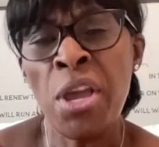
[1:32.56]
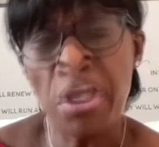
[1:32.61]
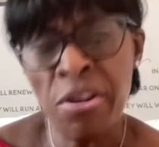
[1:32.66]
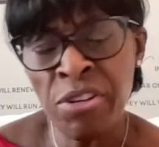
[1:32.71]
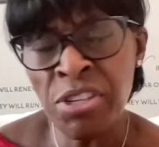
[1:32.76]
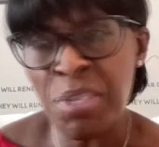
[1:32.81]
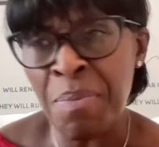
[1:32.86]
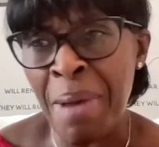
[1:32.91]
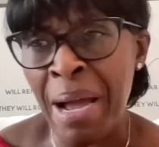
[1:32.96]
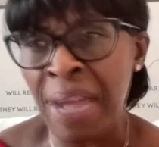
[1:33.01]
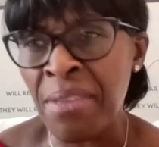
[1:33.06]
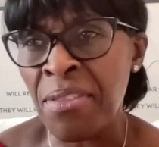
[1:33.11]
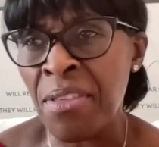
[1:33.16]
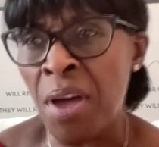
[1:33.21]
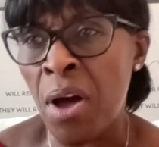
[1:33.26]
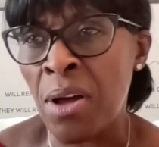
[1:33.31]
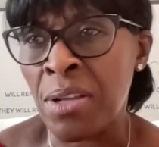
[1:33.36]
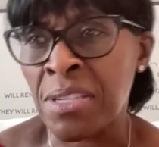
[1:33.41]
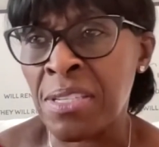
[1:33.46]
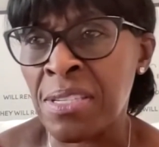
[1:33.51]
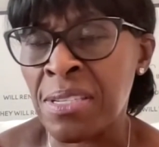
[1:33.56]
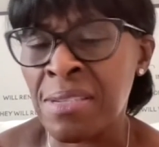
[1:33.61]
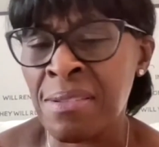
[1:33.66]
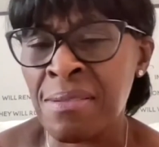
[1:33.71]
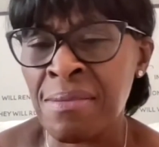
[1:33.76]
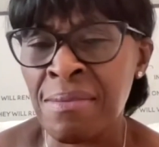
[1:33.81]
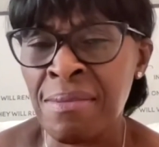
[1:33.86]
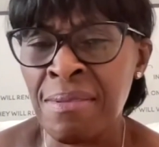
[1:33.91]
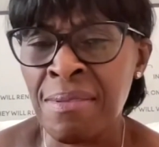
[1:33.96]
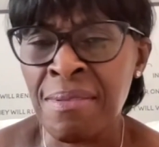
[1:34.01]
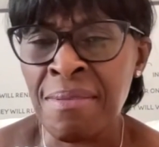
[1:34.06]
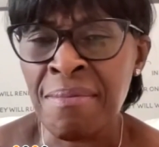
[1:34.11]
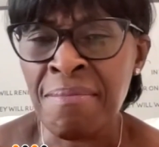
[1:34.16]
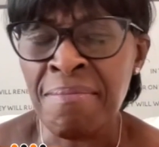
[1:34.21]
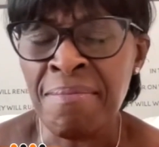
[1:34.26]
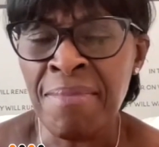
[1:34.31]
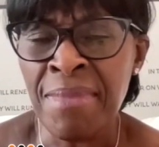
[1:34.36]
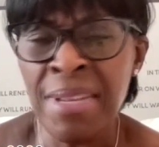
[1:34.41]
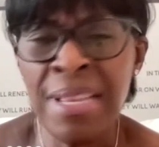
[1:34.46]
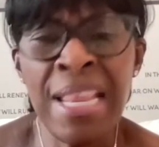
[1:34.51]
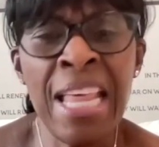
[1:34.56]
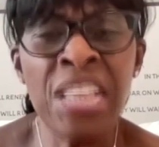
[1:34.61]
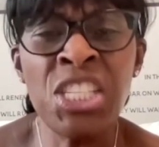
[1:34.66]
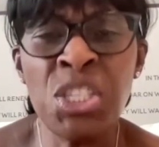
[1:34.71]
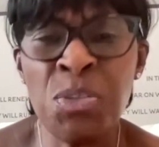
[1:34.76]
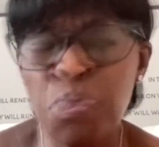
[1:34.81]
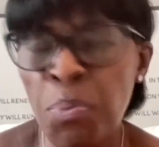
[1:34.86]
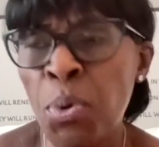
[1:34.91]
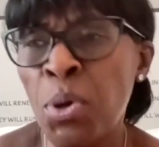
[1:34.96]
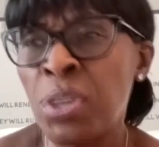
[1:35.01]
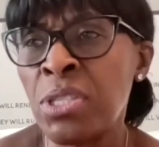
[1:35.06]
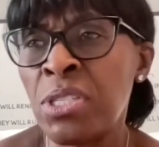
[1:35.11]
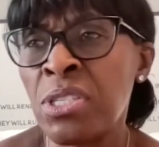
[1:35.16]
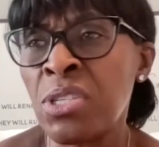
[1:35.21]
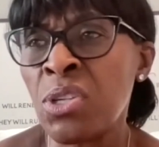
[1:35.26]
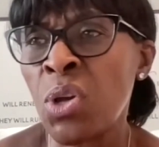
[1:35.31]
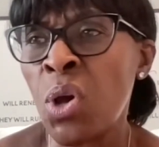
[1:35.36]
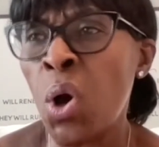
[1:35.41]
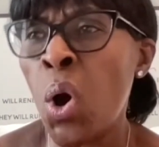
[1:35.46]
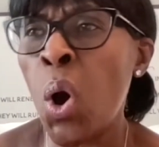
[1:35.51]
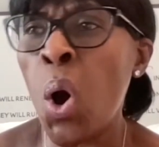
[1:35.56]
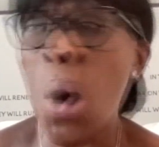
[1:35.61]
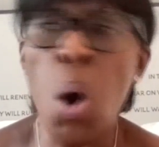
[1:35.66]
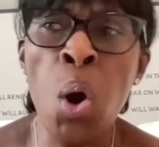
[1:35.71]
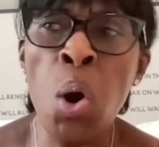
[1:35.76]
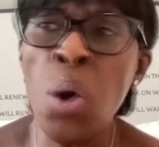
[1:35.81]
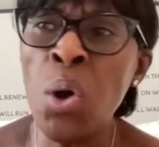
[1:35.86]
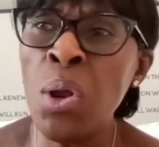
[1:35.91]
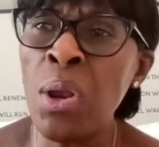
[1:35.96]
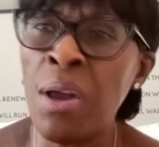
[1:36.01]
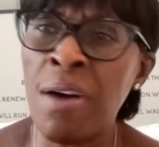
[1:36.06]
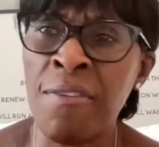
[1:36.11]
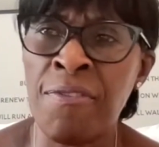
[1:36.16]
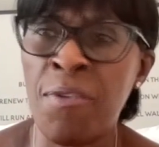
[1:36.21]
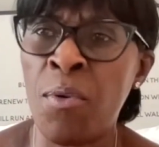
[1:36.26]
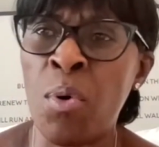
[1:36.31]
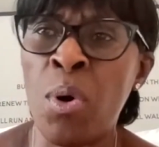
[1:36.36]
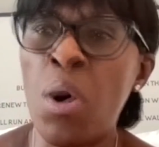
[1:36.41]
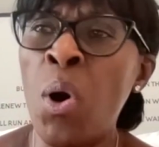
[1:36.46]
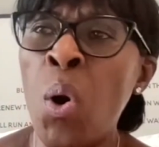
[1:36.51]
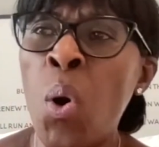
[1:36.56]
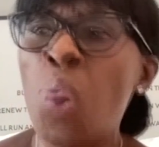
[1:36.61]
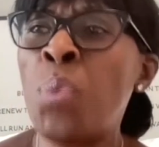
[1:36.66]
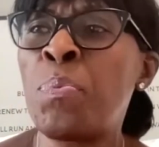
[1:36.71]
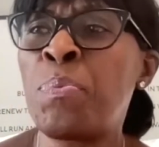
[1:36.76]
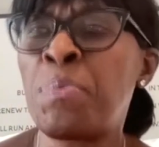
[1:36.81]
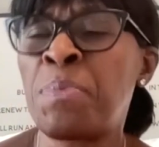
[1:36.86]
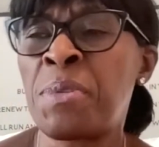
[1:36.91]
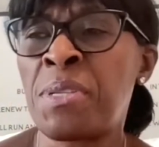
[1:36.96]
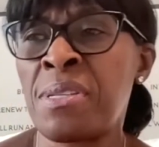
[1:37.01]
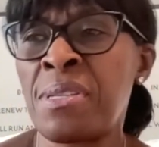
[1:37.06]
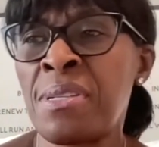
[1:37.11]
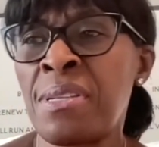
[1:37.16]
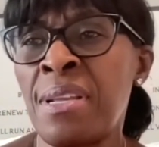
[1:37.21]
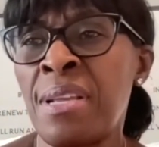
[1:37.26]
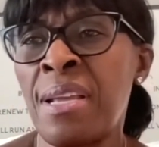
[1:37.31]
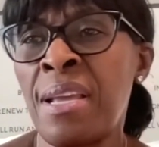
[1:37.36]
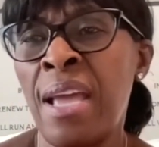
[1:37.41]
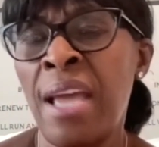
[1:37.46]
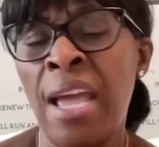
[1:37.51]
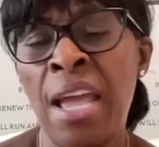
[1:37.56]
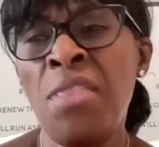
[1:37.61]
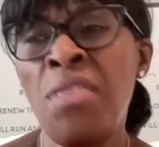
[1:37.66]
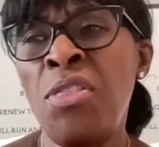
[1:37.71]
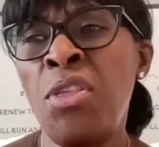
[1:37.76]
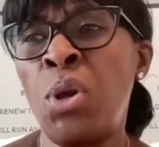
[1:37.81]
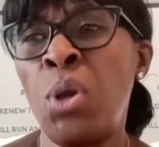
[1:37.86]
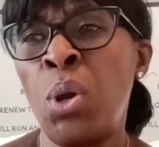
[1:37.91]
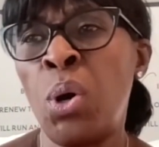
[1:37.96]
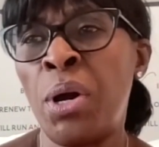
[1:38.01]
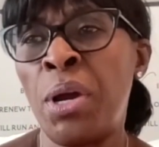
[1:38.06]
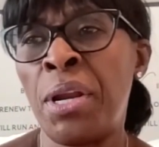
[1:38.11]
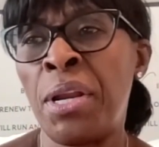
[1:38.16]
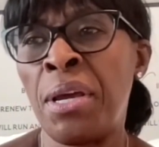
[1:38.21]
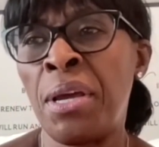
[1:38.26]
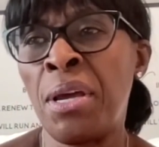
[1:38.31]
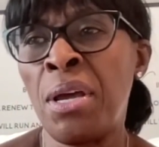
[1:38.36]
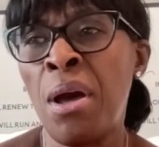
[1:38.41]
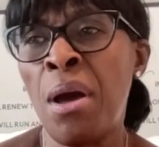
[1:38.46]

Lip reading: Here's my thoughts. Let's put all of our hopes in the Lord,